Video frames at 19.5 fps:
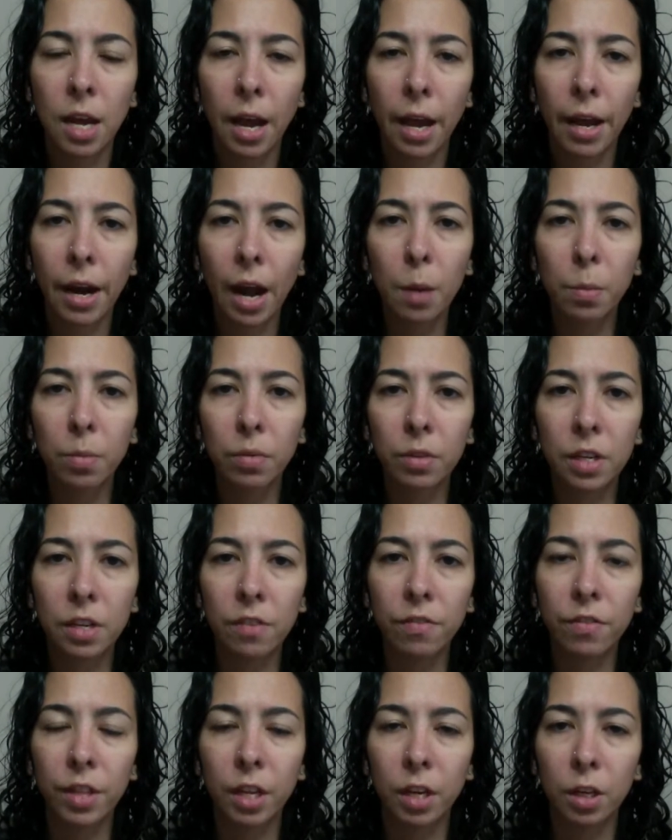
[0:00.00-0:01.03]
and I
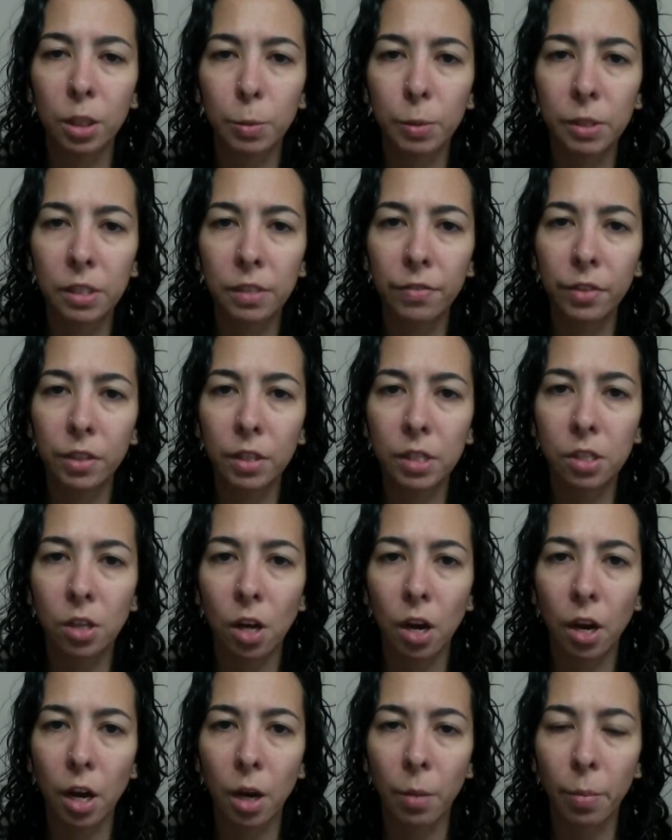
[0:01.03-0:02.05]
believe they are specifically
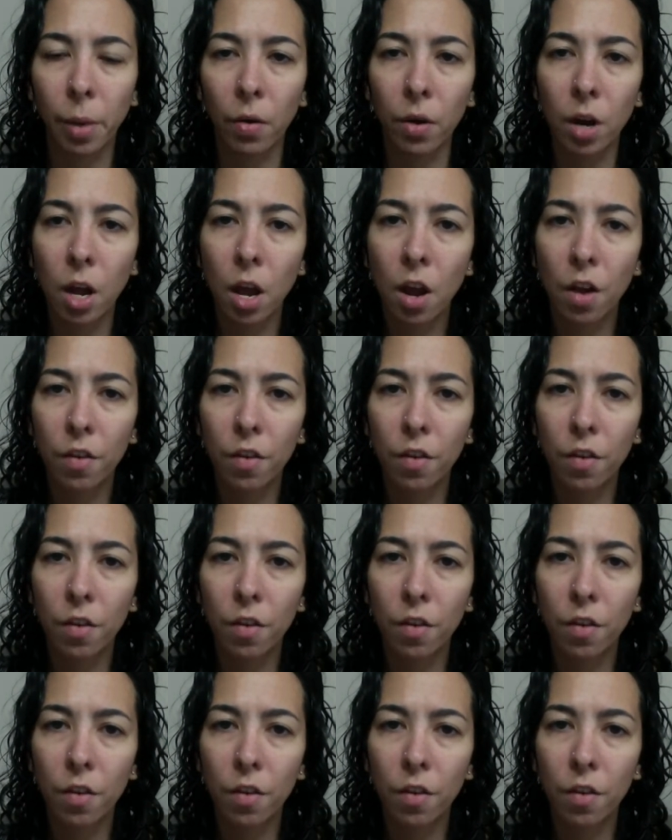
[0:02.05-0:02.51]
talking about